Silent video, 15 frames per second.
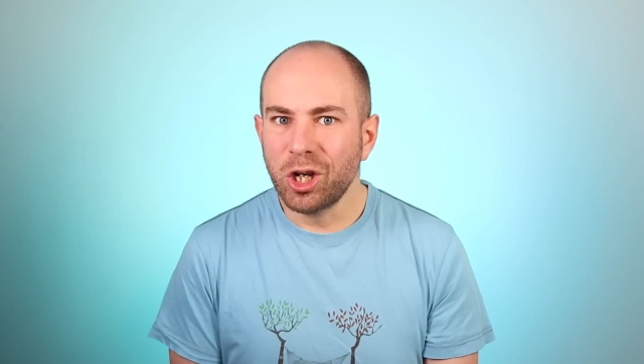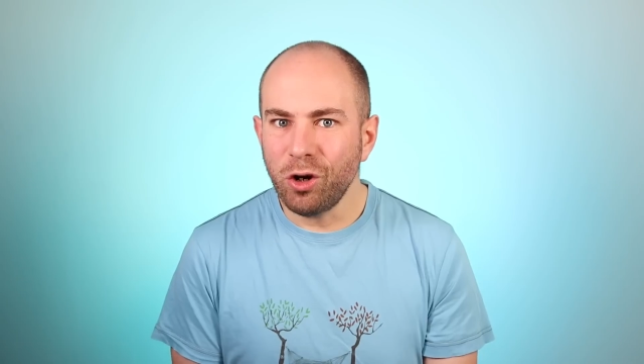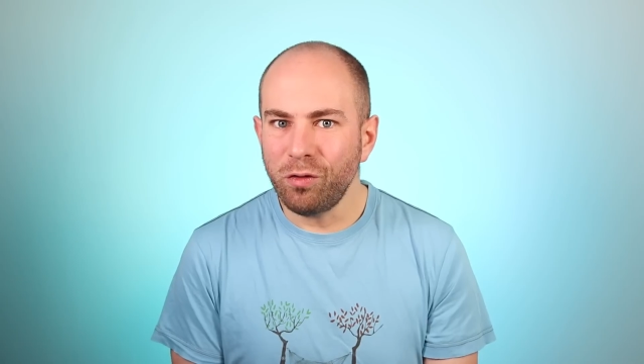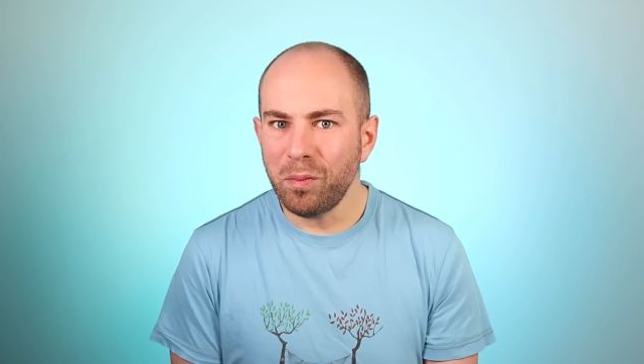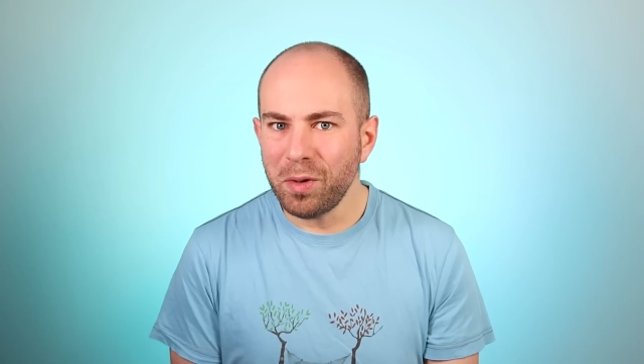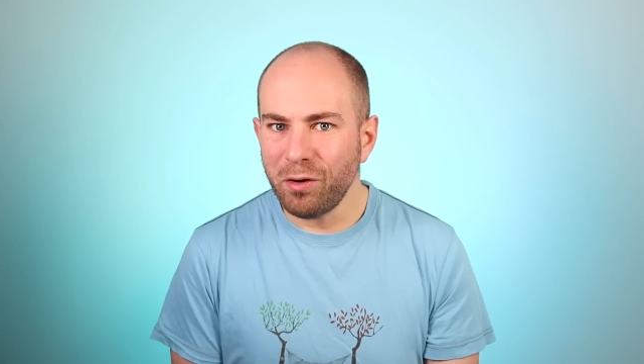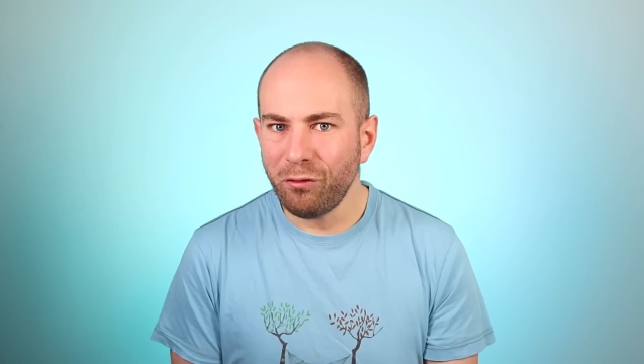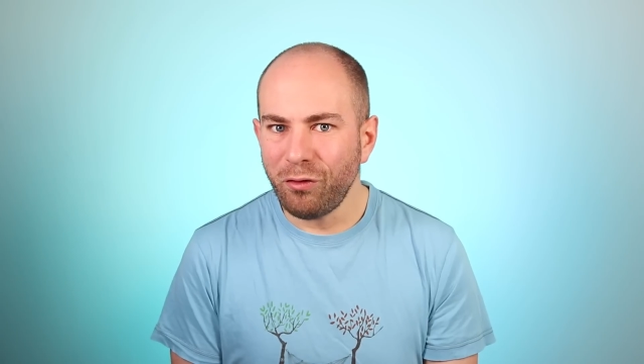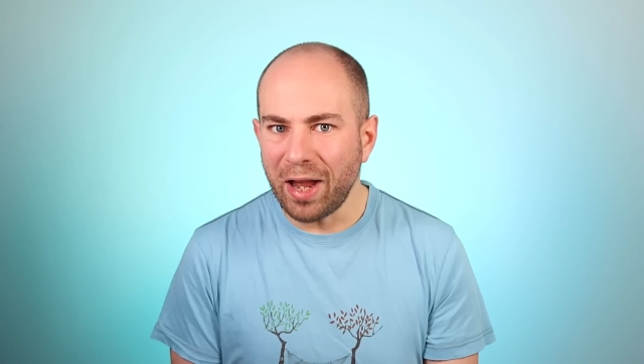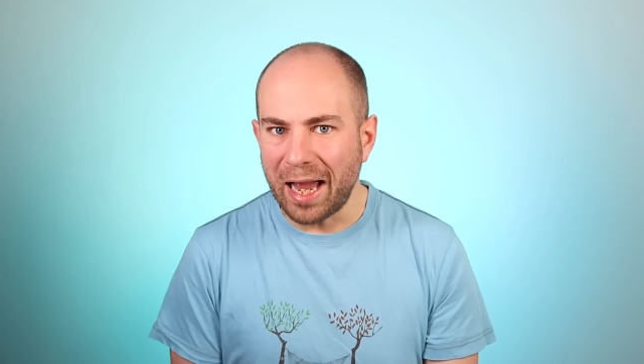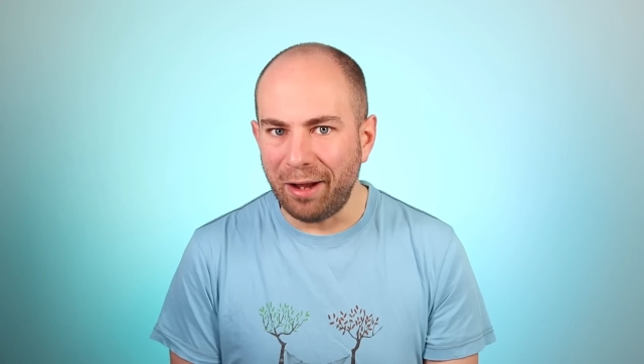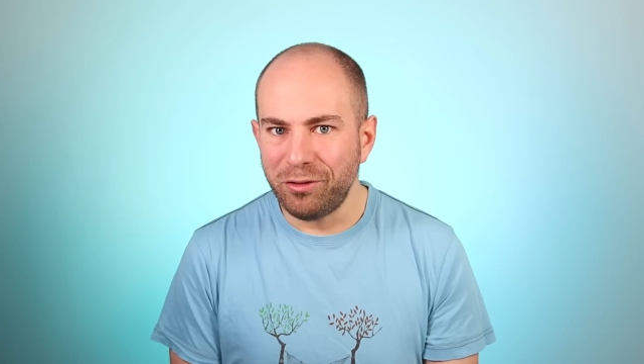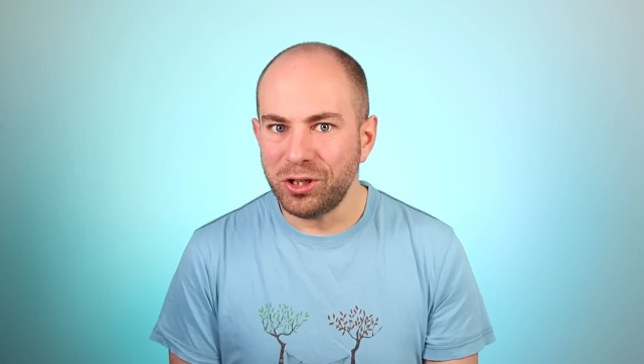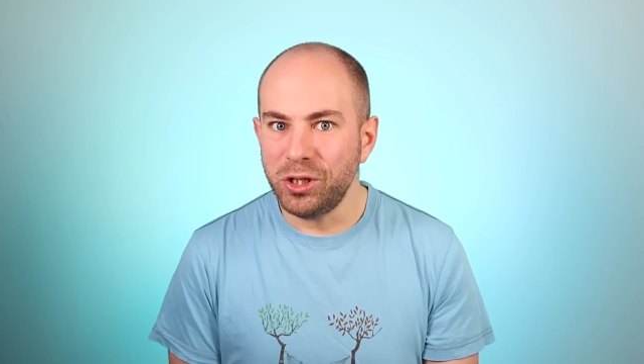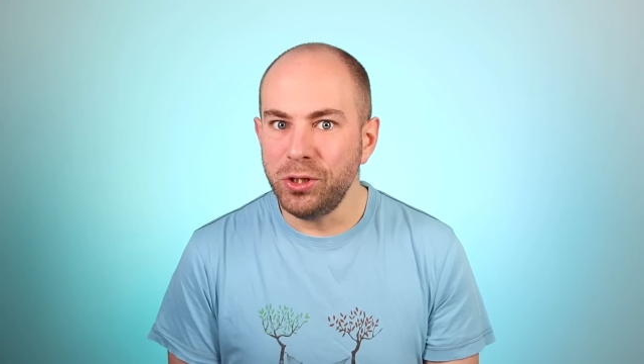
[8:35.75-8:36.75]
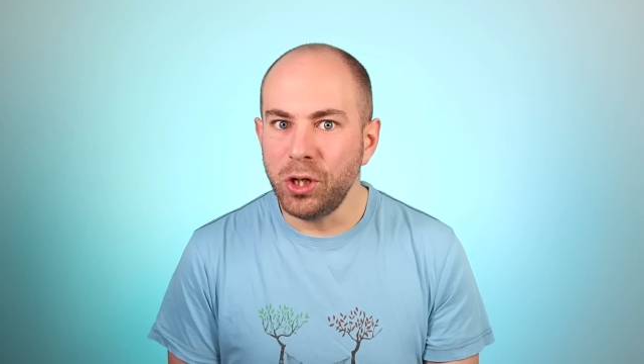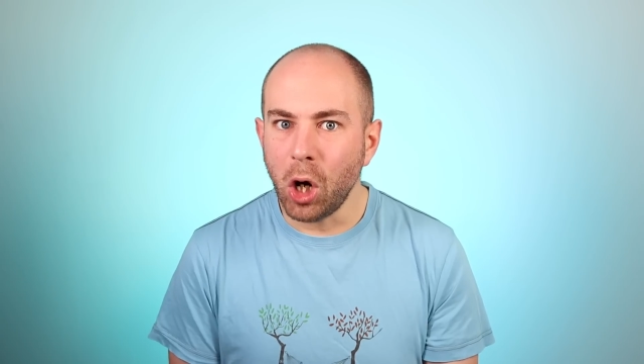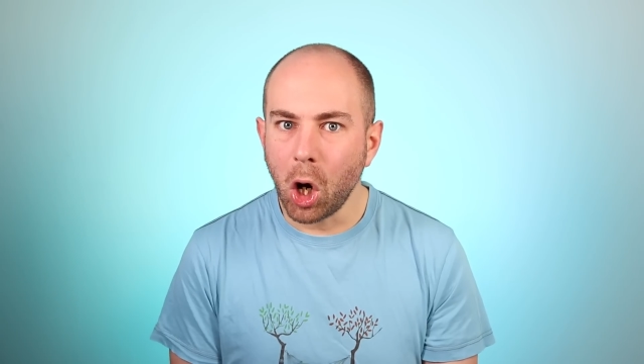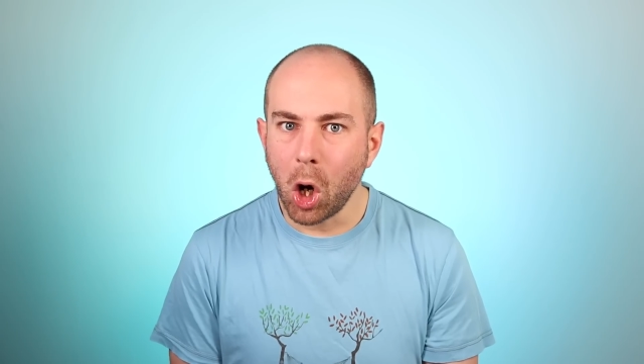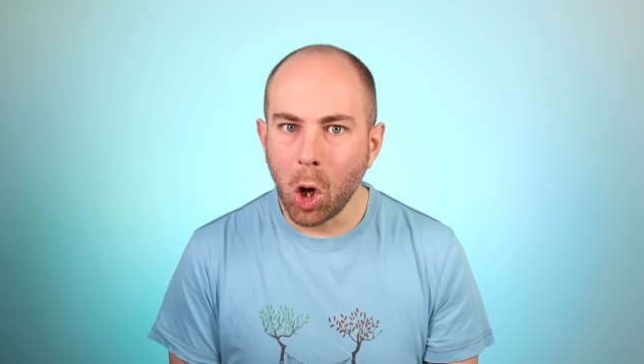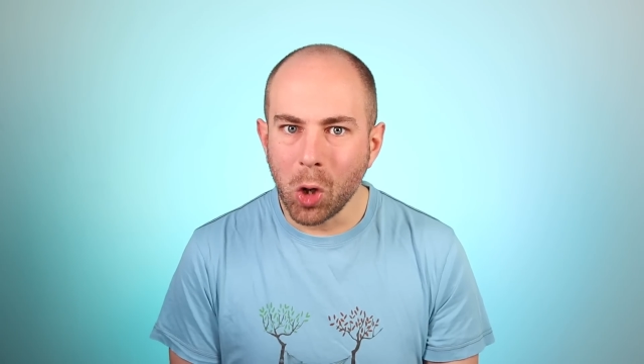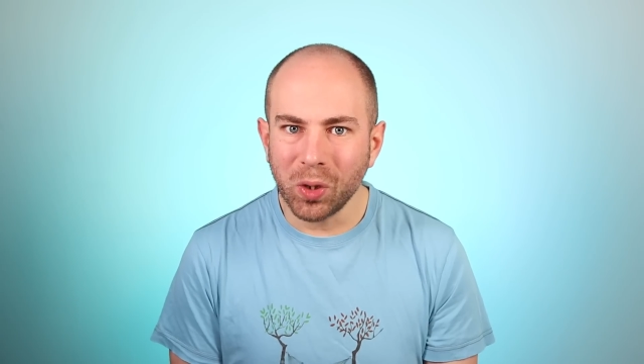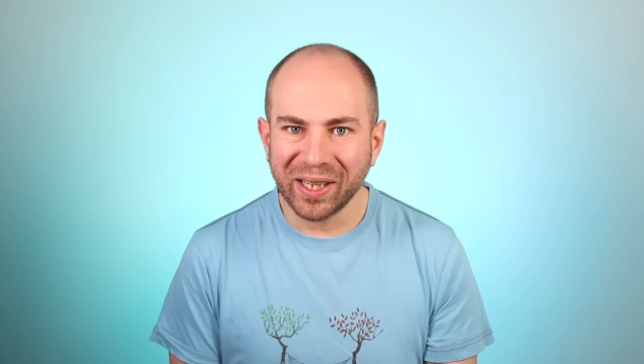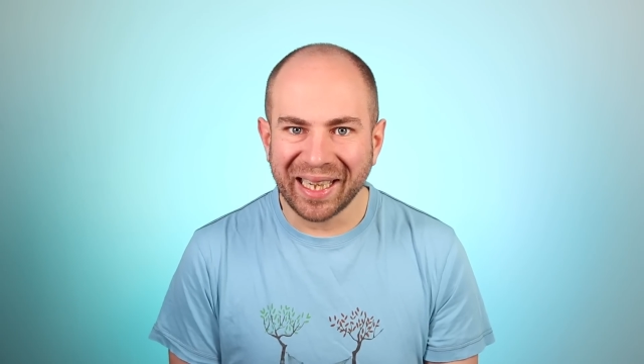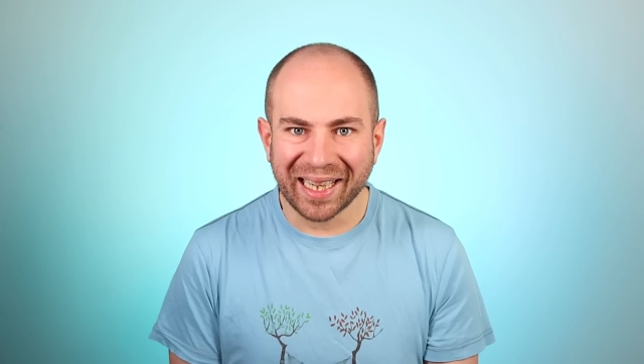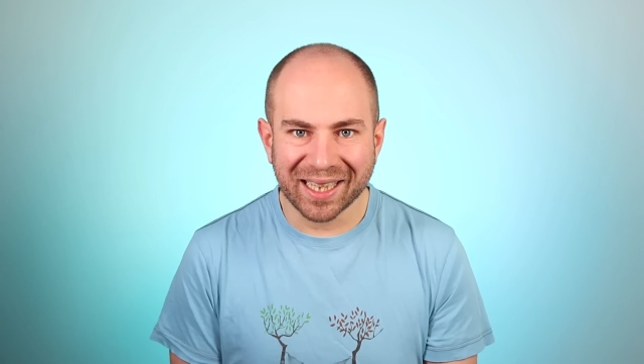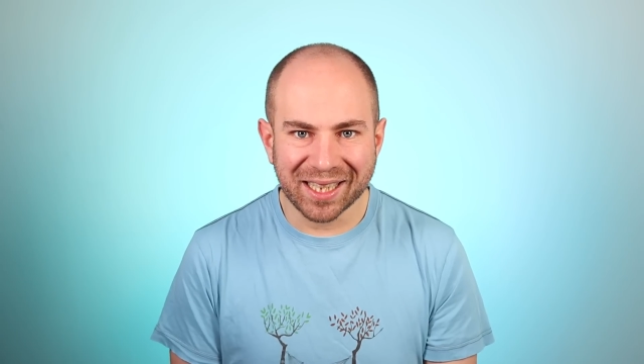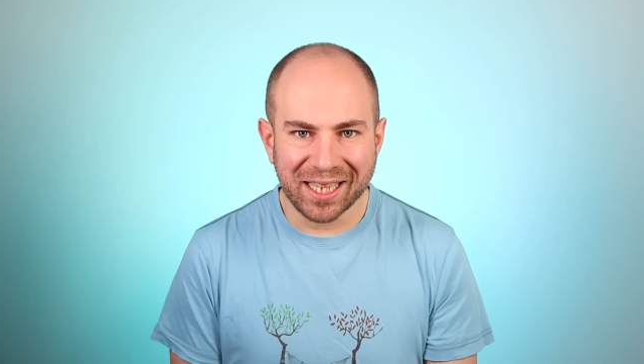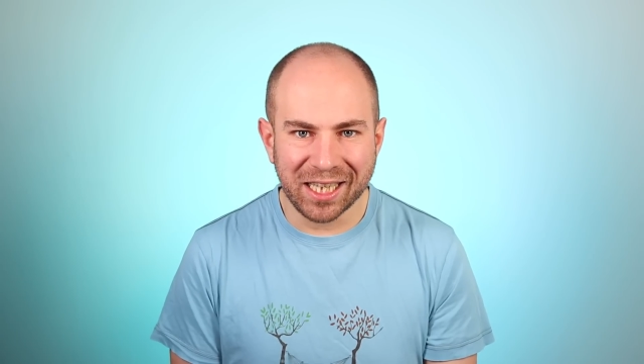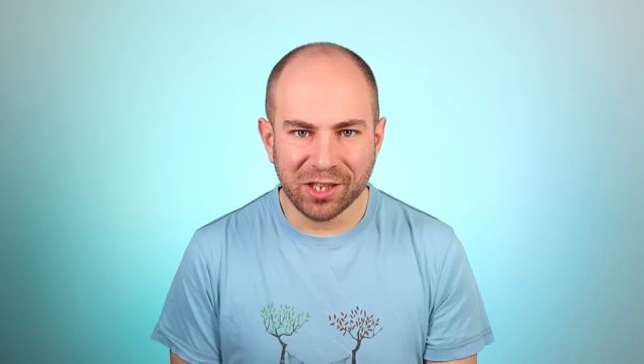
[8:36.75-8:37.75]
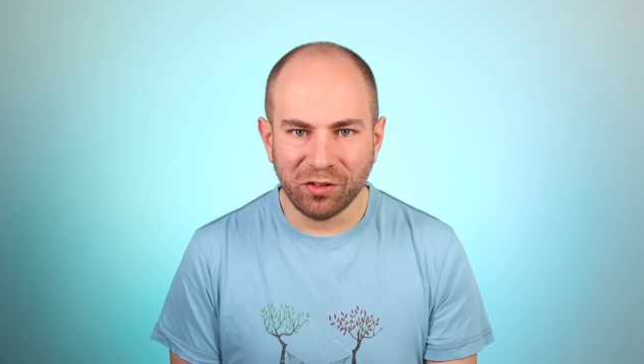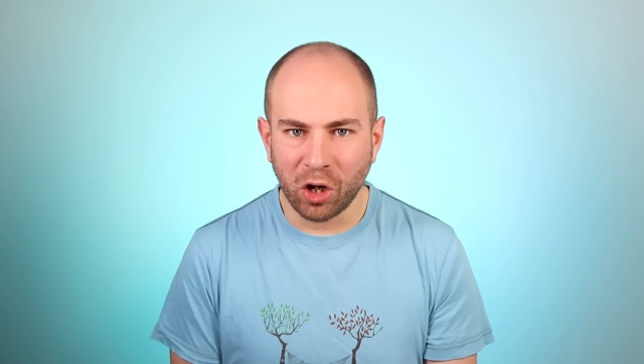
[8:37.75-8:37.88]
government theft not only exceeds